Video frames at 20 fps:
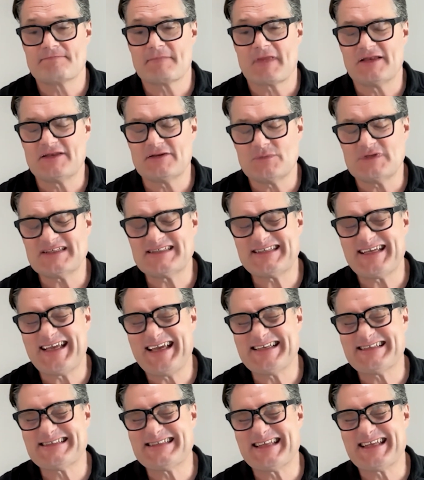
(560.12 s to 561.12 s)
I don't want to
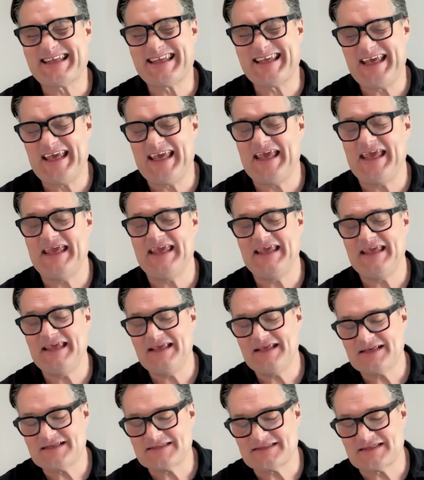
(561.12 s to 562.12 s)
say as the key
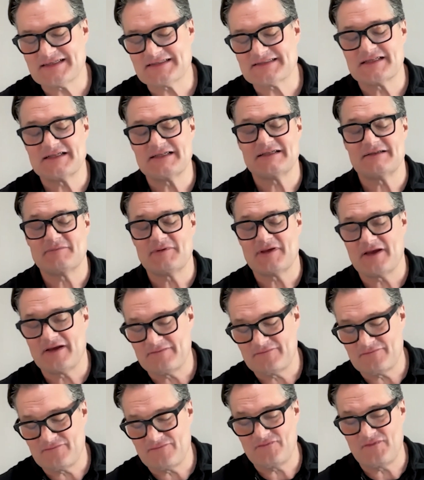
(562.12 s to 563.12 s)
because that's a little bit
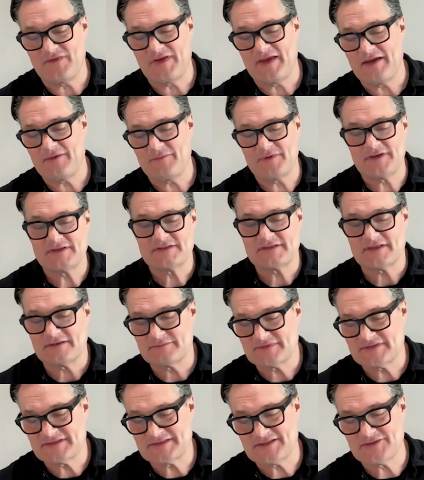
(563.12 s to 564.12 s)
unfair when it
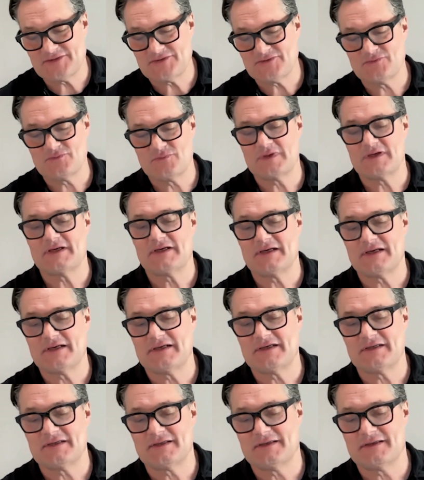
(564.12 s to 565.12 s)
comes to
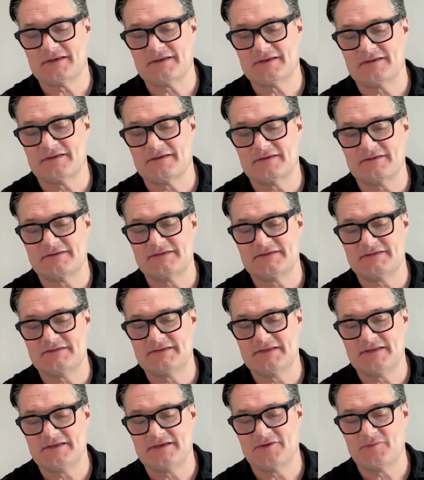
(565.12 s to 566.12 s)

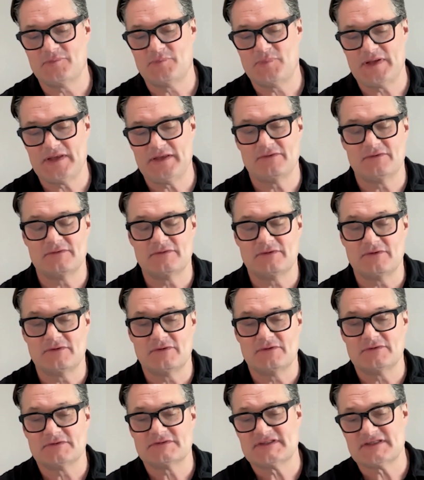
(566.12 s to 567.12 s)
DOP
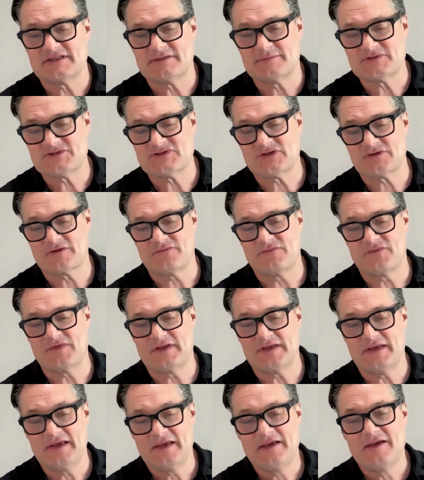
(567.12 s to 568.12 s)
or
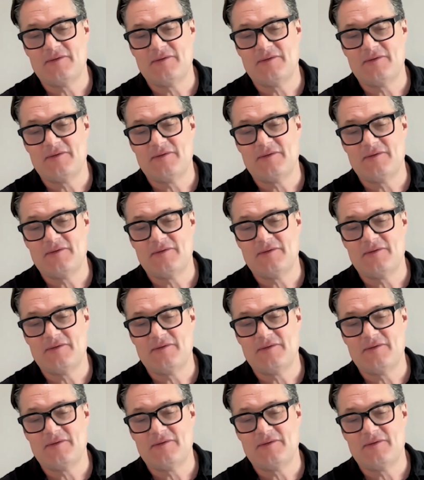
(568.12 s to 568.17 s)
cinematography.